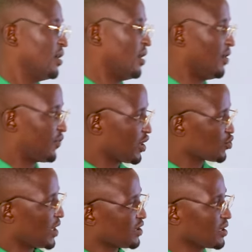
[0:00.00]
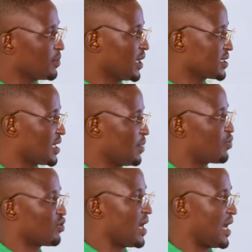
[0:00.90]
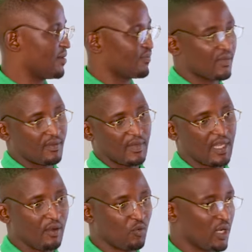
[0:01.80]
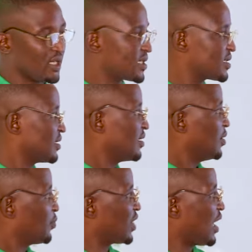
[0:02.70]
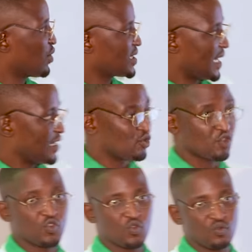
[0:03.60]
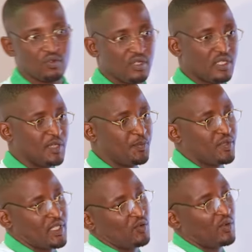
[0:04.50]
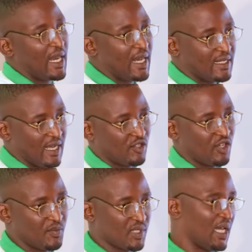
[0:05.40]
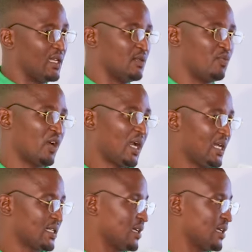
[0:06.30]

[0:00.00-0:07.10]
Of course, we are talking about plural words. Plural words are into two, the singularia tantums and the pluralia